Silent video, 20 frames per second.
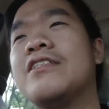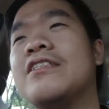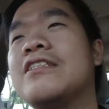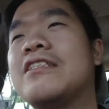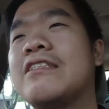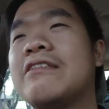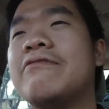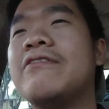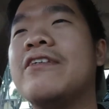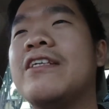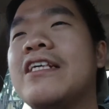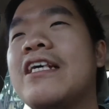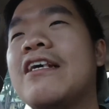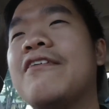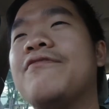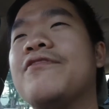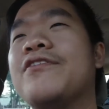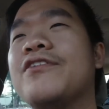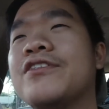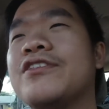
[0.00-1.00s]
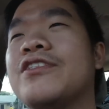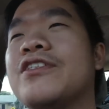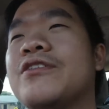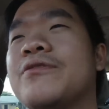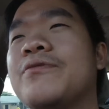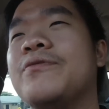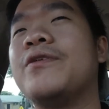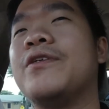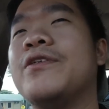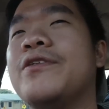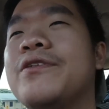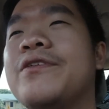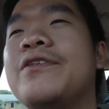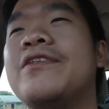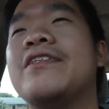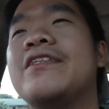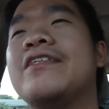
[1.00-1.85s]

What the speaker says: We just really can't focus on the road.